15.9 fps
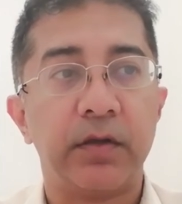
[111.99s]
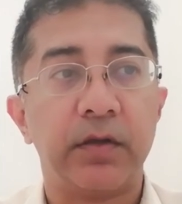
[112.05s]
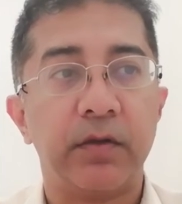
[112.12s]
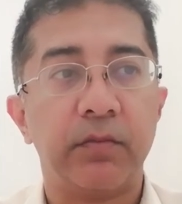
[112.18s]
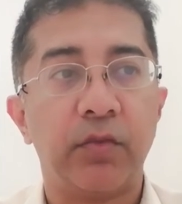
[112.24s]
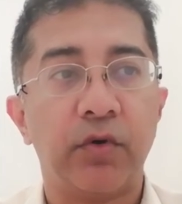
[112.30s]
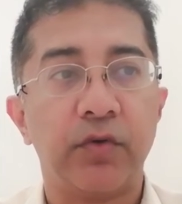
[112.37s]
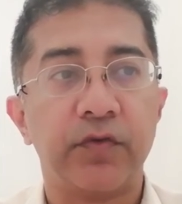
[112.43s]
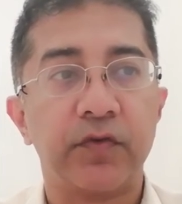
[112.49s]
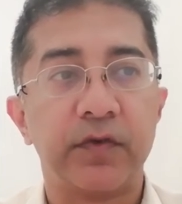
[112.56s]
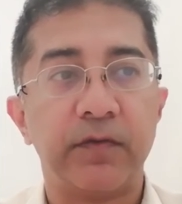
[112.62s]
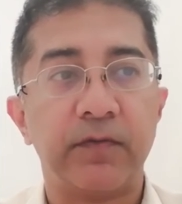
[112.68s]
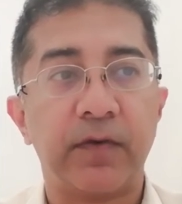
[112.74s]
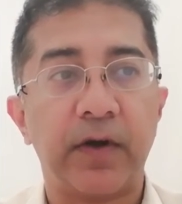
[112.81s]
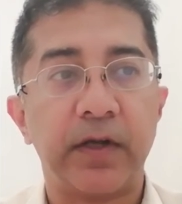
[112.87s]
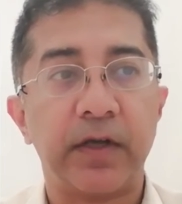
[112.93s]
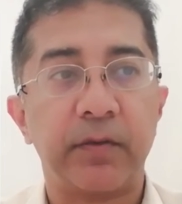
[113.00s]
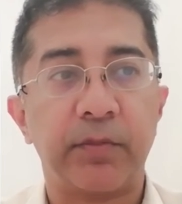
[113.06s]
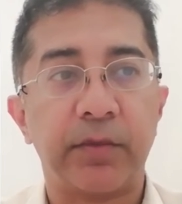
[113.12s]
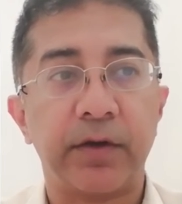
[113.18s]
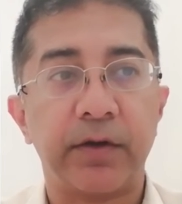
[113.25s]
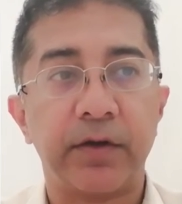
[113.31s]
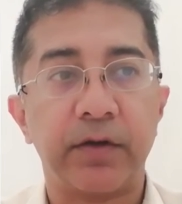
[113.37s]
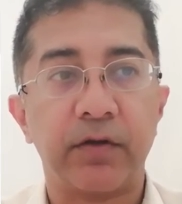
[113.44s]
the most defining
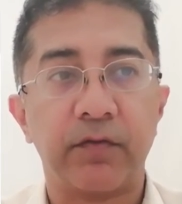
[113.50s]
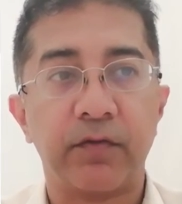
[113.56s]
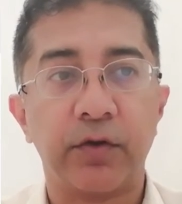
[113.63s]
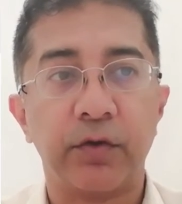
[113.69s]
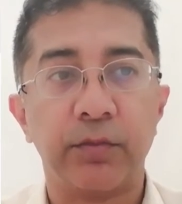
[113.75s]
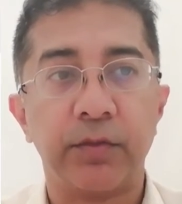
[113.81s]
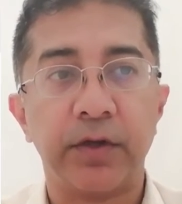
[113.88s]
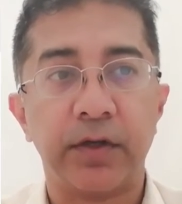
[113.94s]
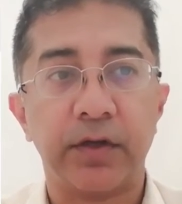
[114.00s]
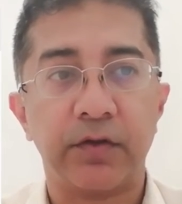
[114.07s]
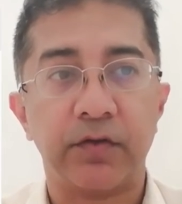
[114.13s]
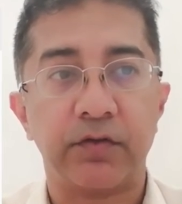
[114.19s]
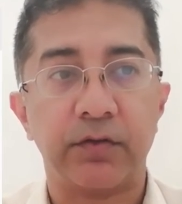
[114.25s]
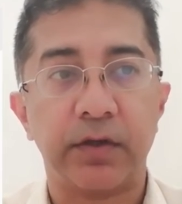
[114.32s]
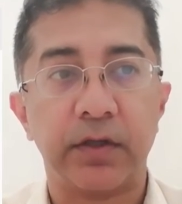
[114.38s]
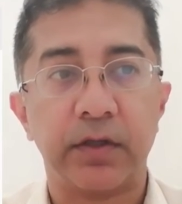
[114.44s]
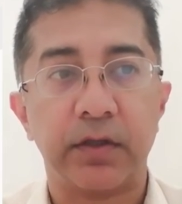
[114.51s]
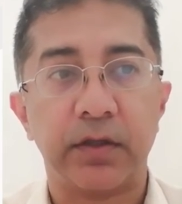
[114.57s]
period of human history,